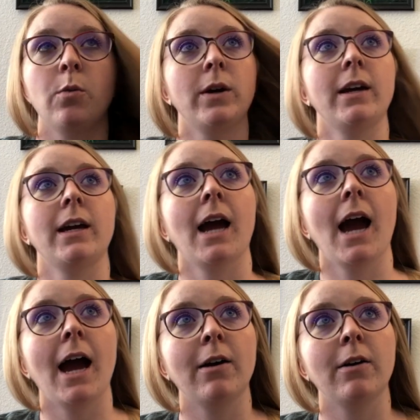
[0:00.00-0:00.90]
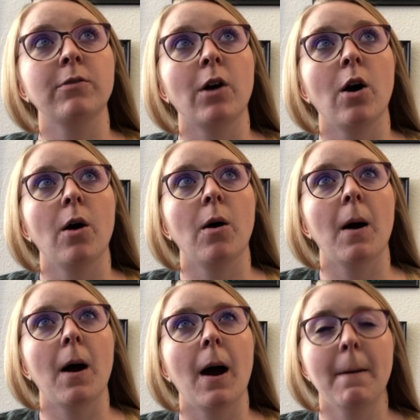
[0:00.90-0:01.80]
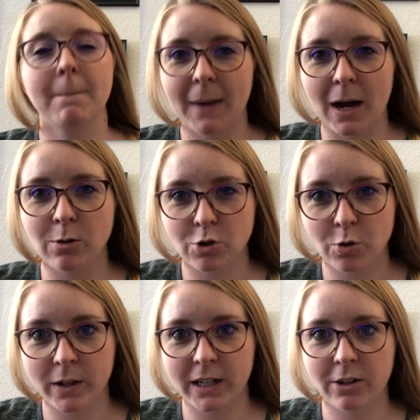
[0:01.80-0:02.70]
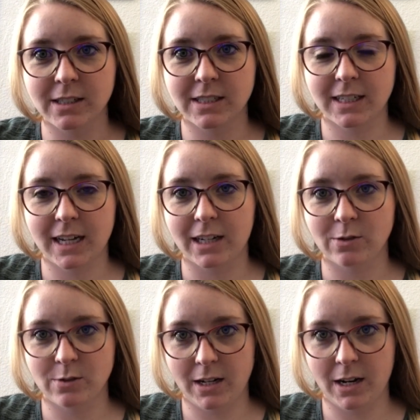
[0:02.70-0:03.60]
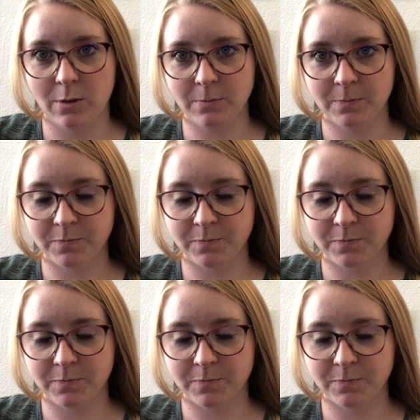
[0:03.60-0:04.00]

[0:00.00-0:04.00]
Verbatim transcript: We have about 20 crested geckos now,